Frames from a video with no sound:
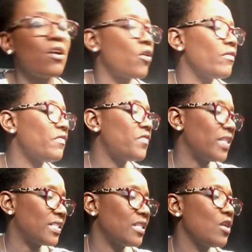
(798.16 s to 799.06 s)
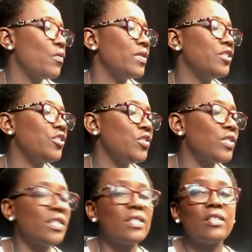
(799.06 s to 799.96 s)
conflict with the
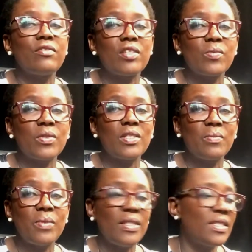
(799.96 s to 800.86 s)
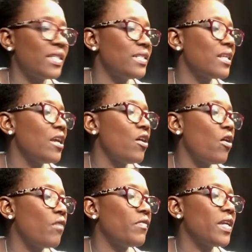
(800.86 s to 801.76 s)
duties and responsibilities
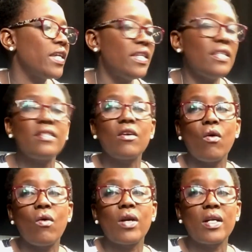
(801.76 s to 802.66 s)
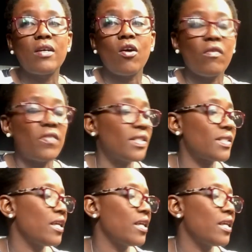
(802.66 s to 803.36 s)
of his or her office.